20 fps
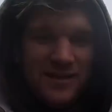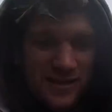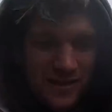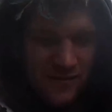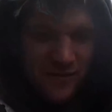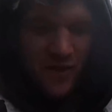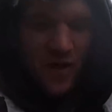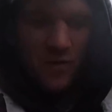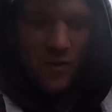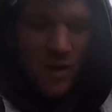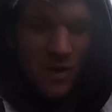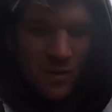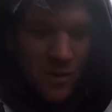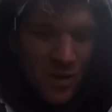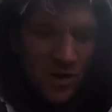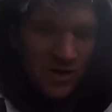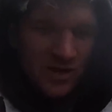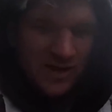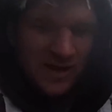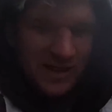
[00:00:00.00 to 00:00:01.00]
If I won't
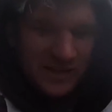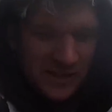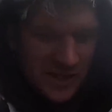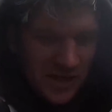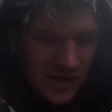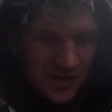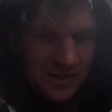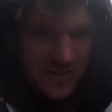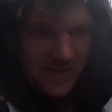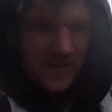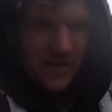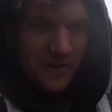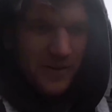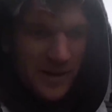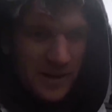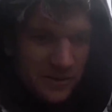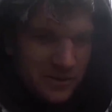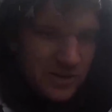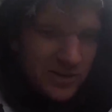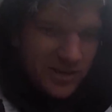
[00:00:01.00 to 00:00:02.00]
work in it, I don't expect no one
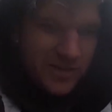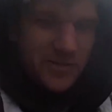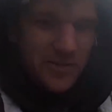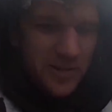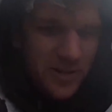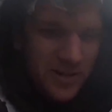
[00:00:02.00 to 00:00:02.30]
else to.